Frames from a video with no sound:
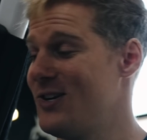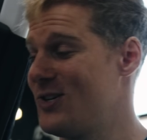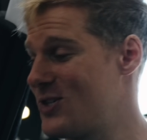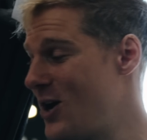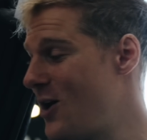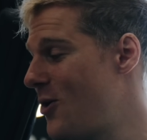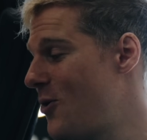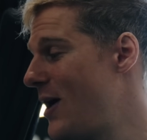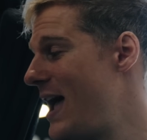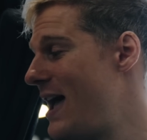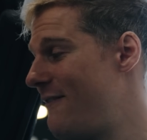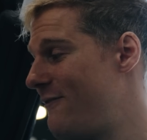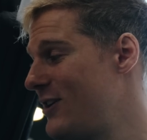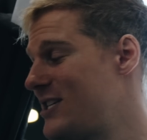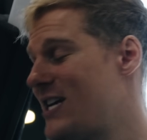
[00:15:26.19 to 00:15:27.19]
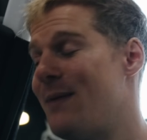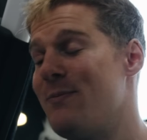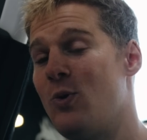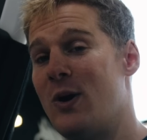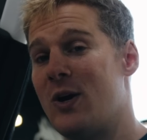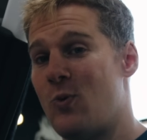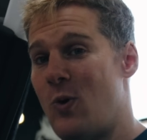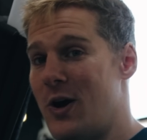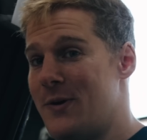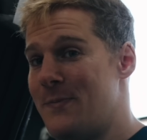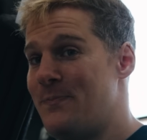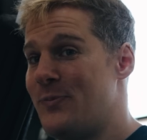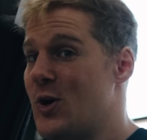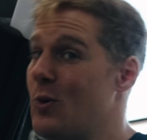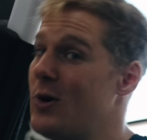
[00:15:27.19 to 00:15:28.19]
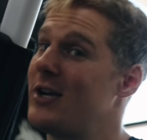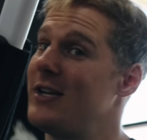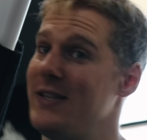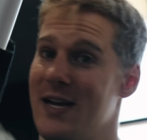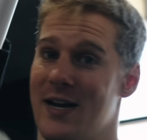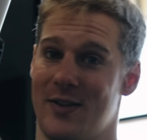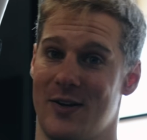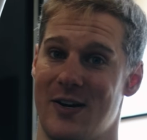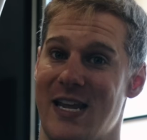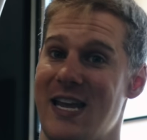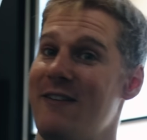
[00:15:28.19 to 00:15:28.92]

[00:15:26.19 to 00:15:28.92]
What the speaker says: So every time you work one, you're working the other,